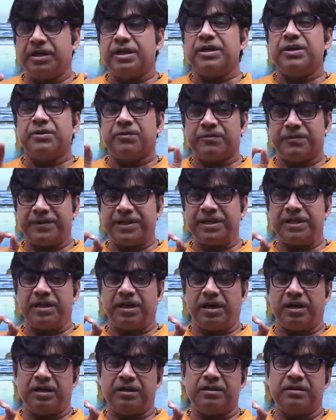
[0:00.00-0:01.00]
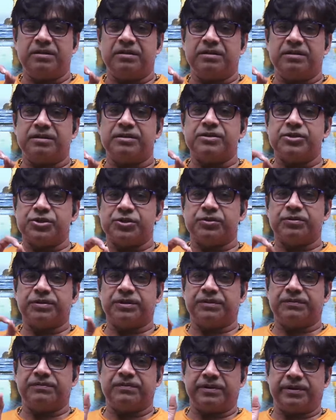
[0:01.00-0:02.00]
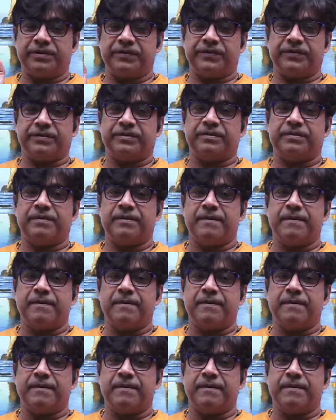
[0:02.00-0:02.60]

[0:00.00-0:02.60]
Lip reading: we are geographers,